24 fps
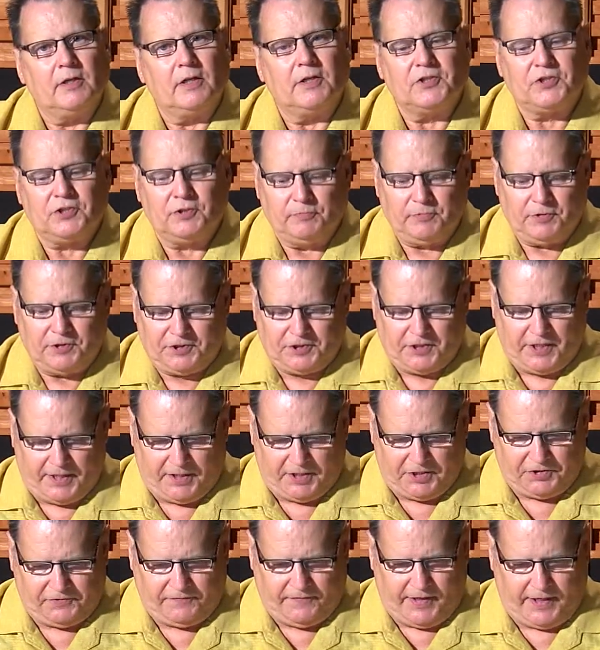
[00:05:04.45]
customer
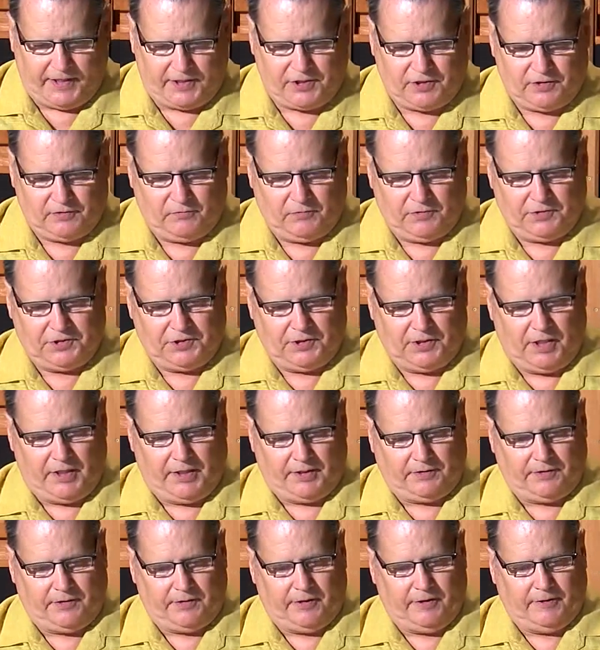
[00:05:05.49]
satisfaction was
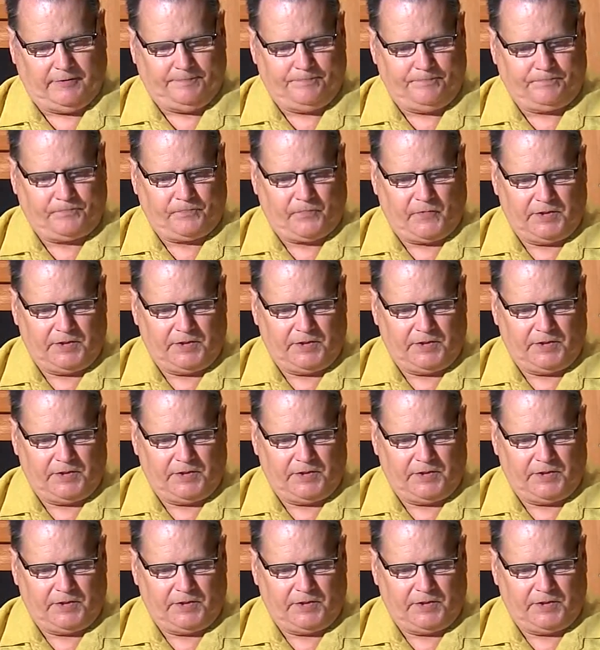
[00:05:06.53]
not there.